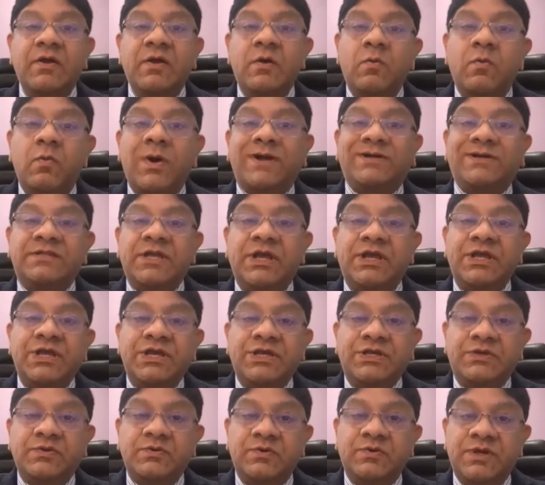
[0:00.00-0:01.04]
what the
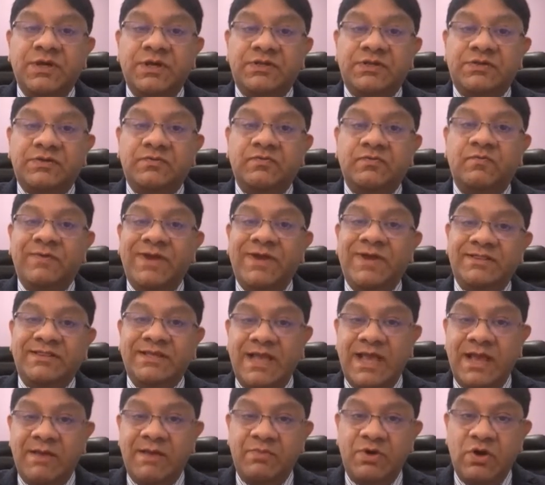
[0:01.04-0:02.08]
issue is, where the
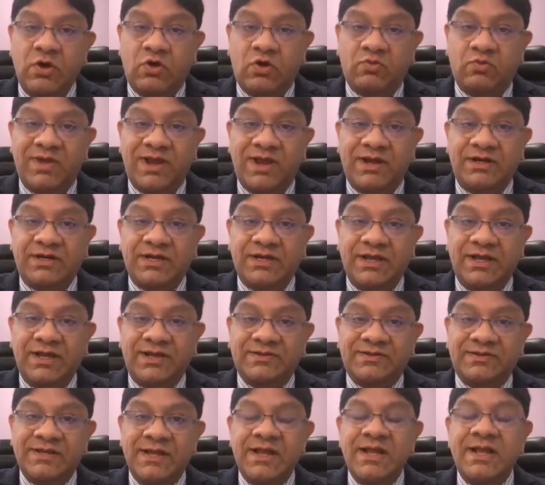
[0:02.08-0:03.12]
abnormality is,